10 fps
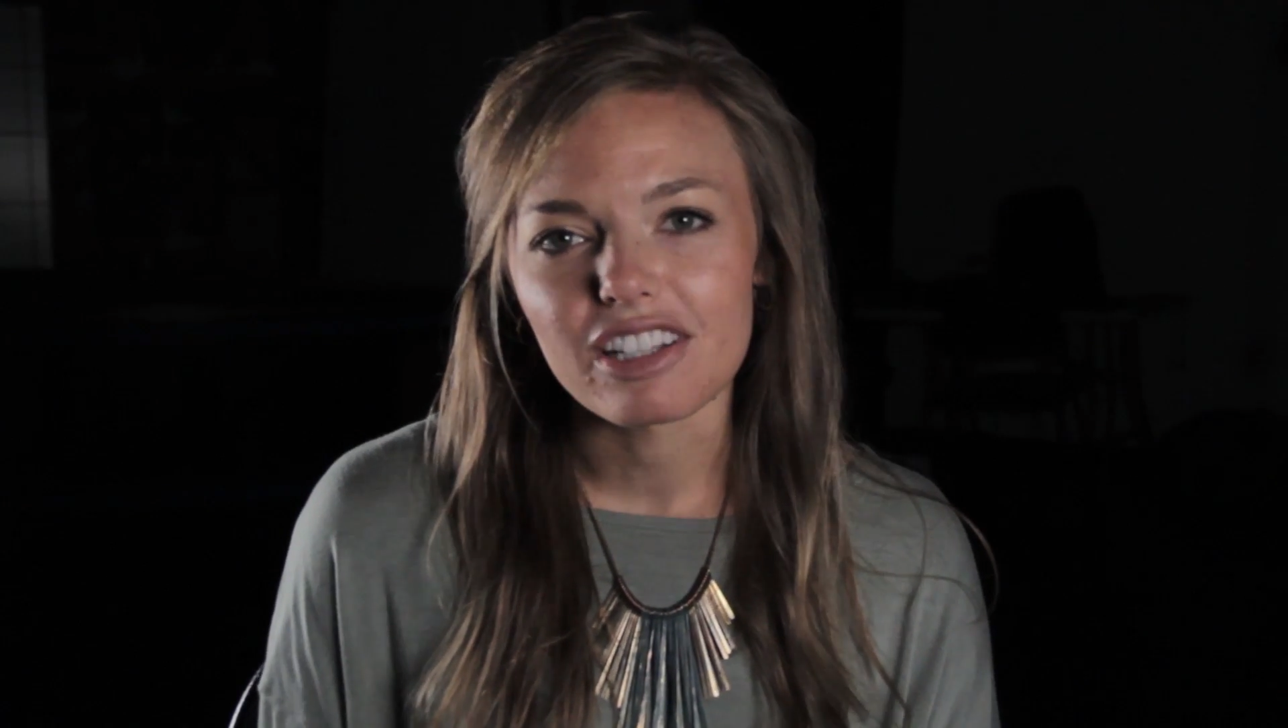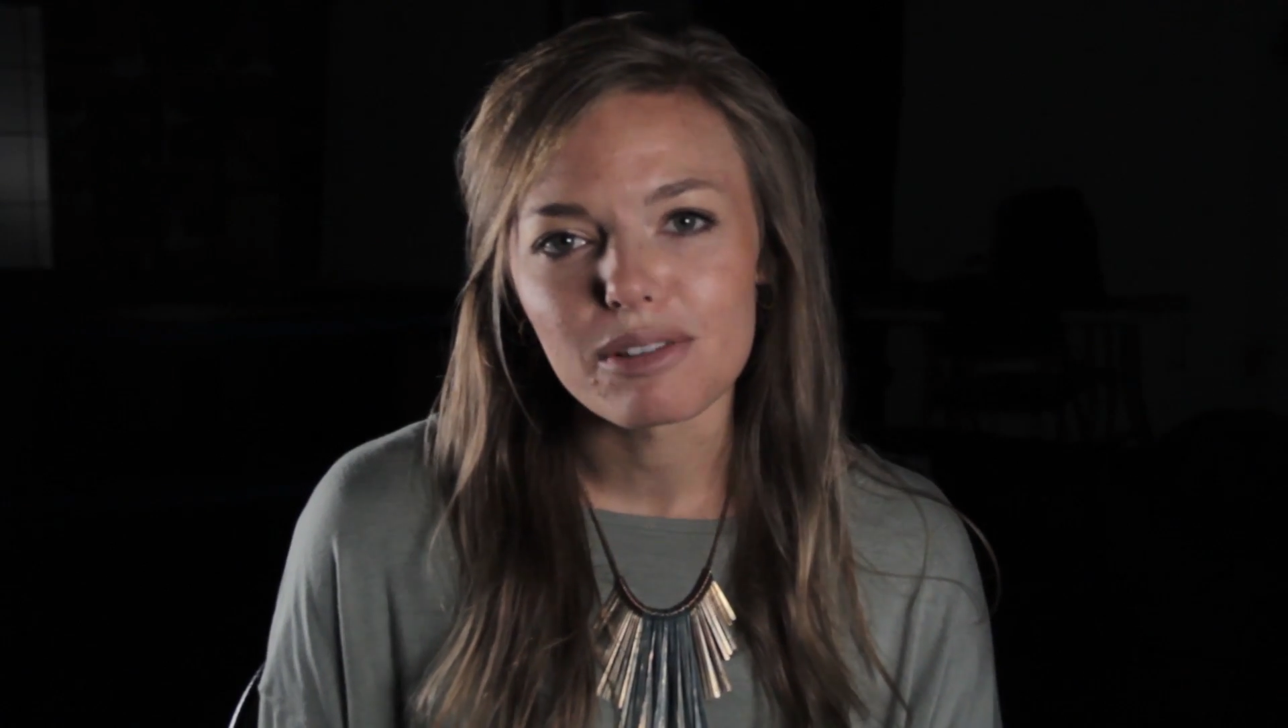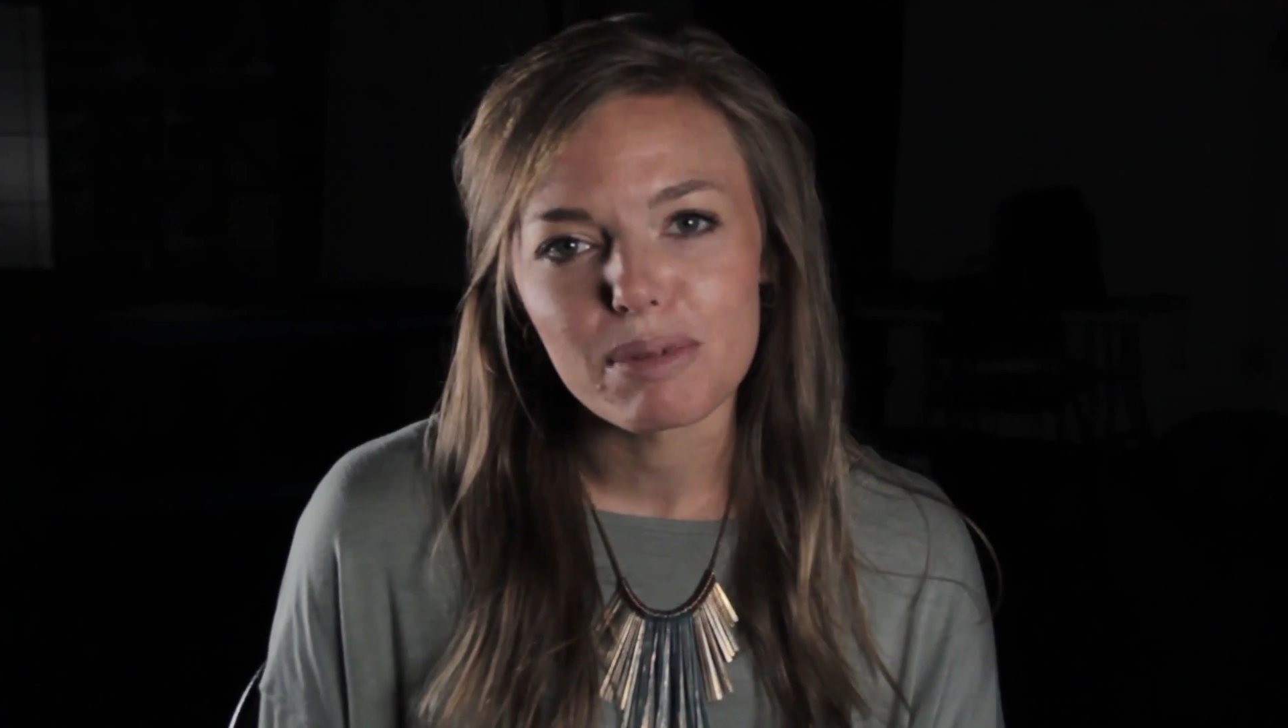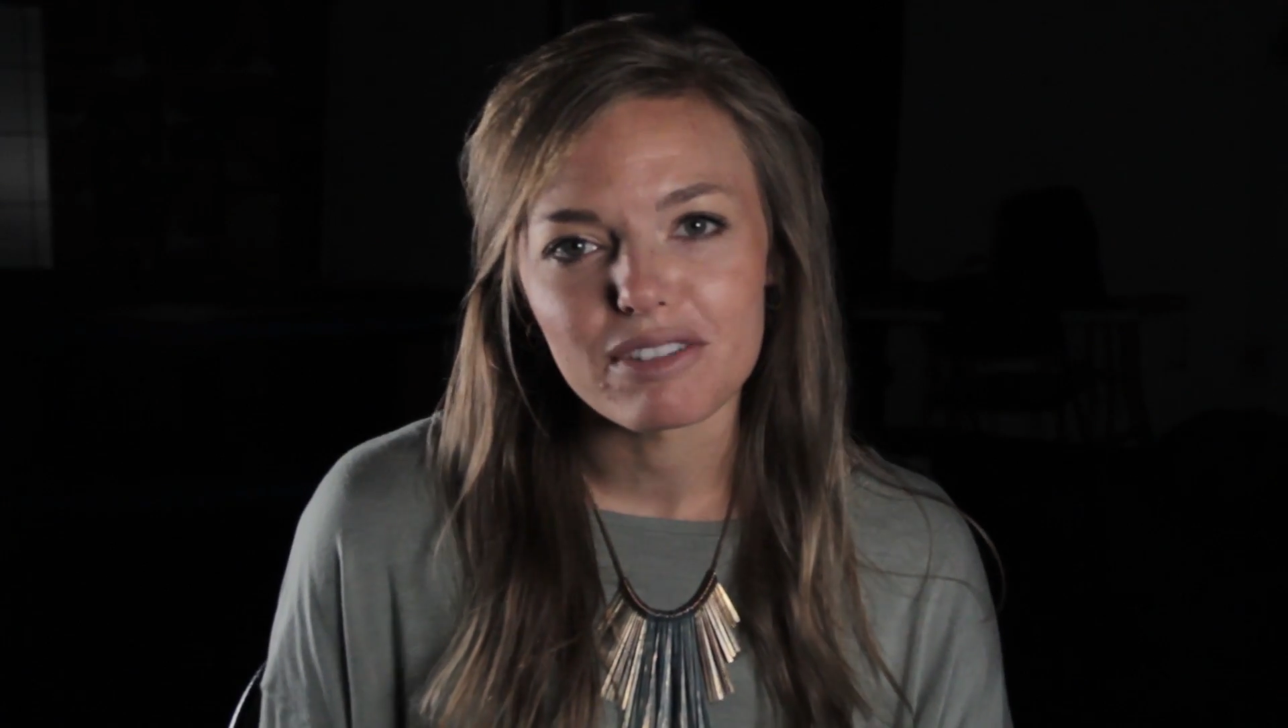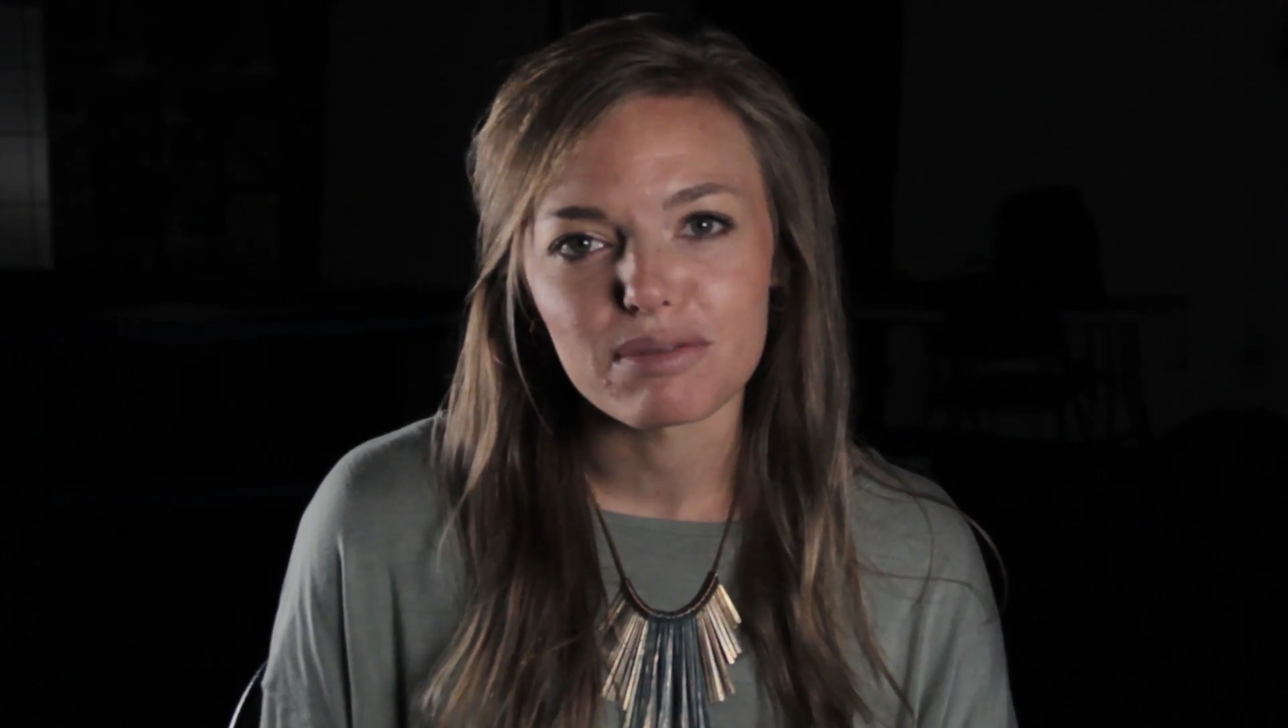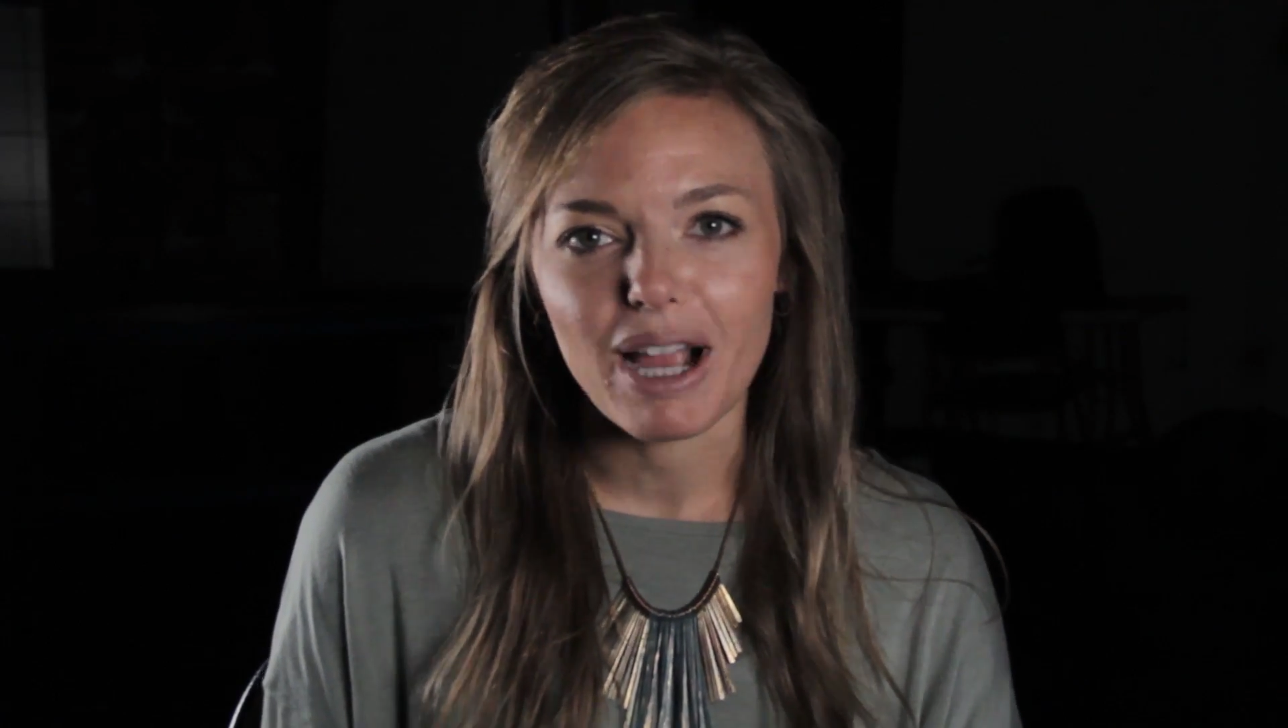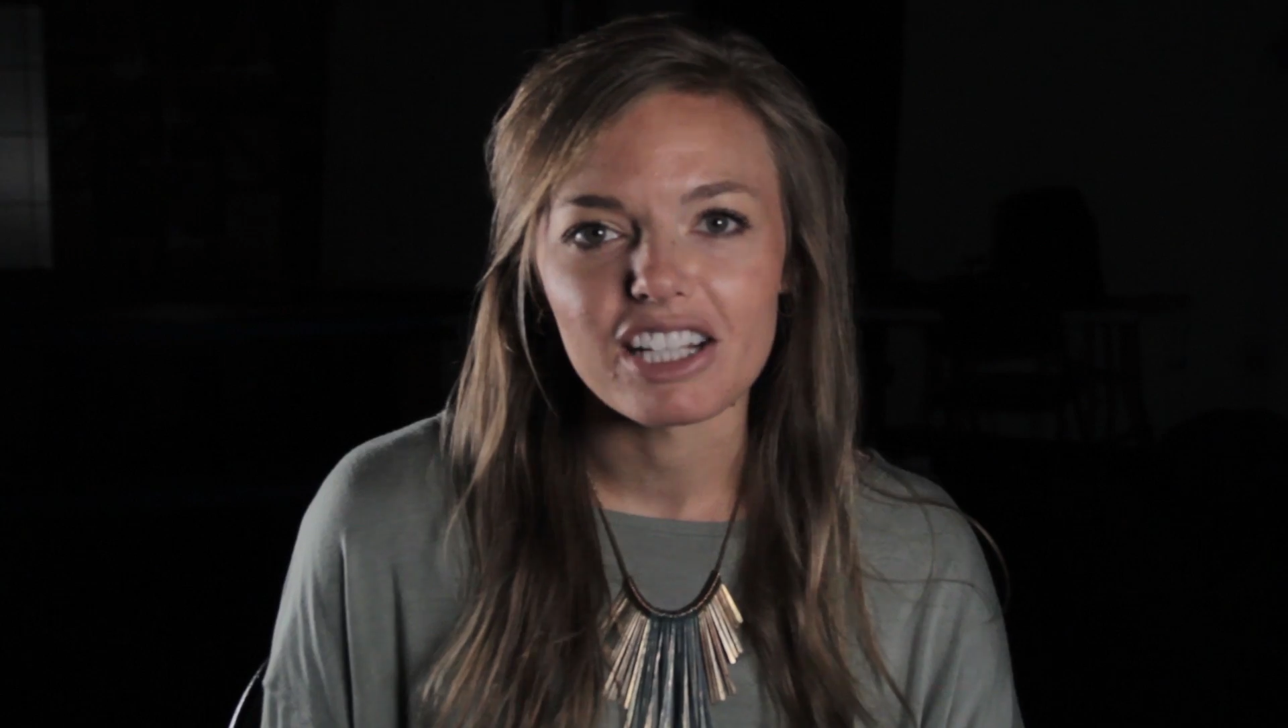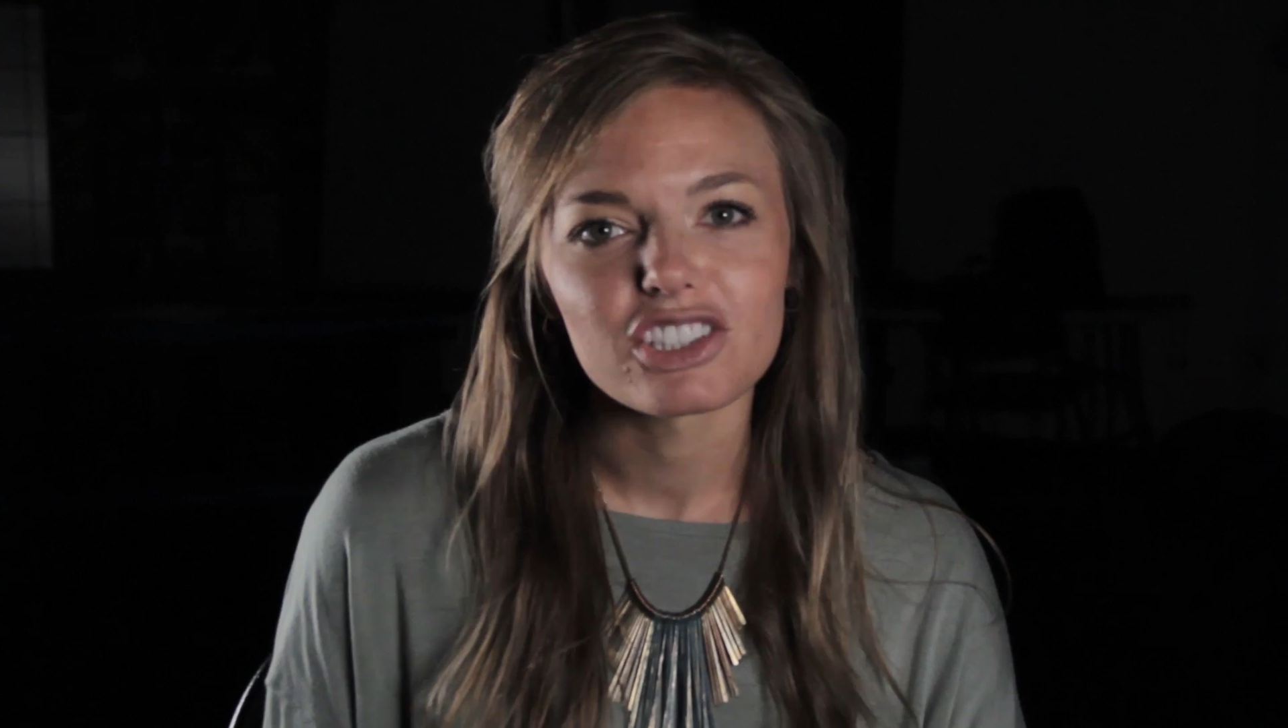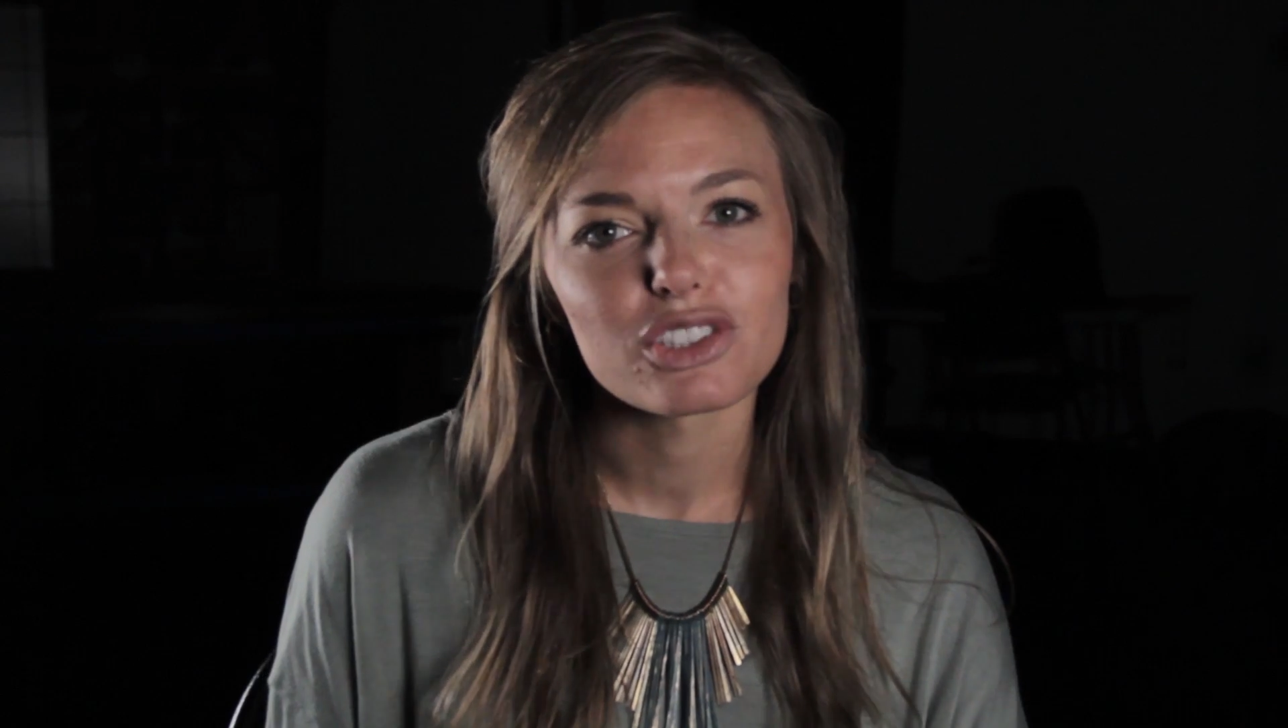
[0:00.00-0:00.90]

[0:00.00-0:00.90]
little bit of my